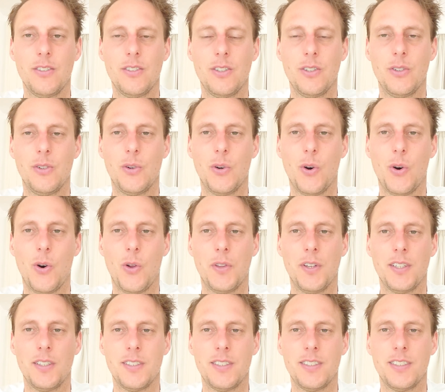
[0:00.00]
the
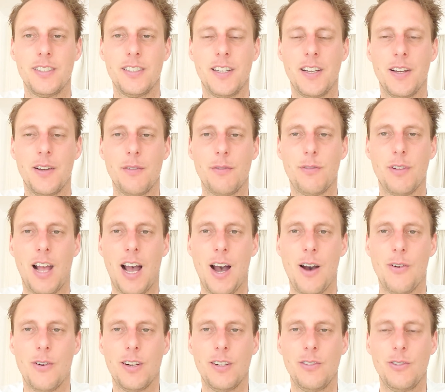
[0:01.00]
golden
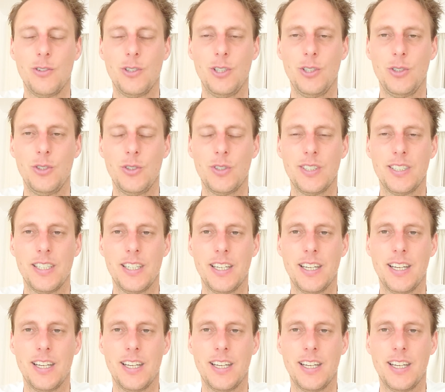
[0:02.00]
flower to you.